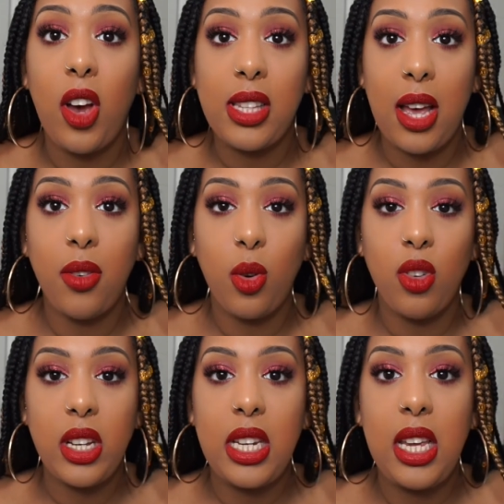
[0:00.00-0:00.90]
you guys haven't
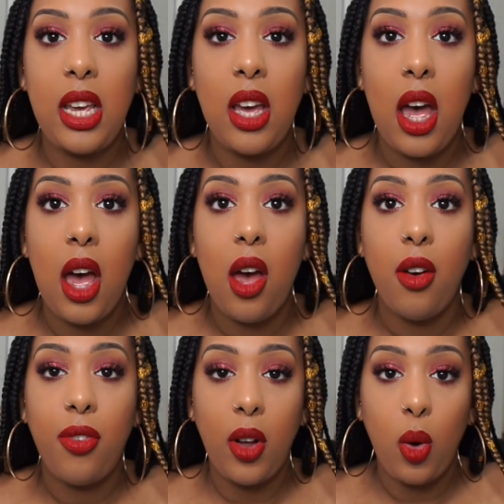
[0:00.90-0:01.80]
already,
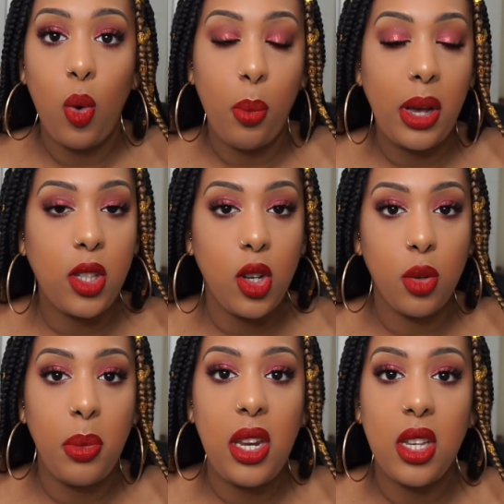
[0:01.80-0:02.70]
follow all my
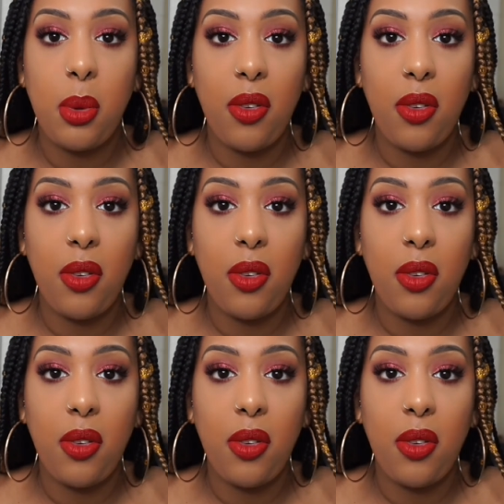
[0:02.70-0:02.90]
social medias,